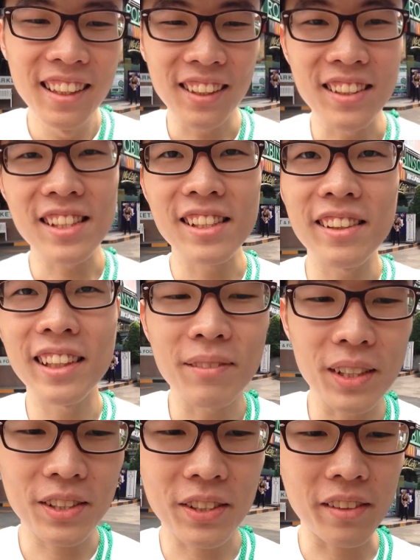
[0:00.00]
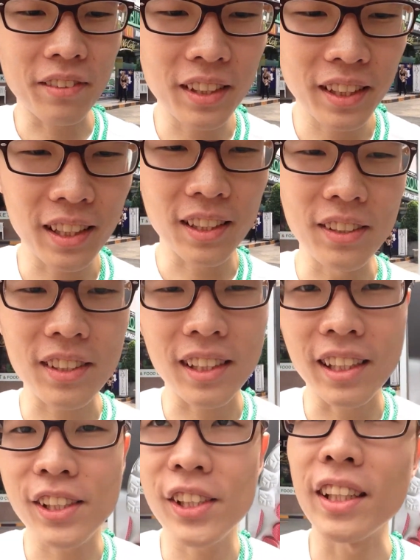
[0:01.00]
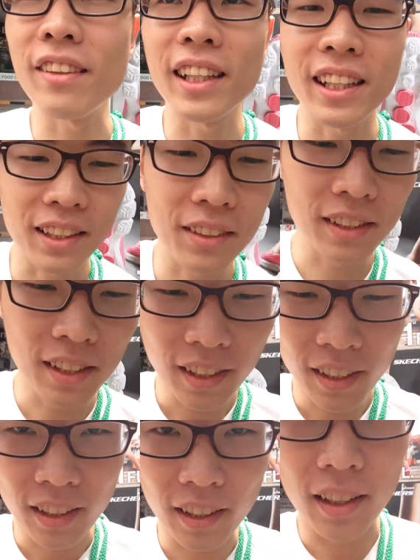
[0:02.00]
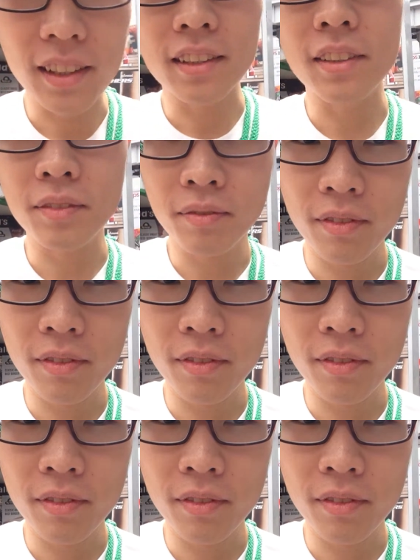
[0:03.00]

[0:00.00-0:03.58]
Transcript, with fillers: considering I'm the traveler that looks like shit right now, uh,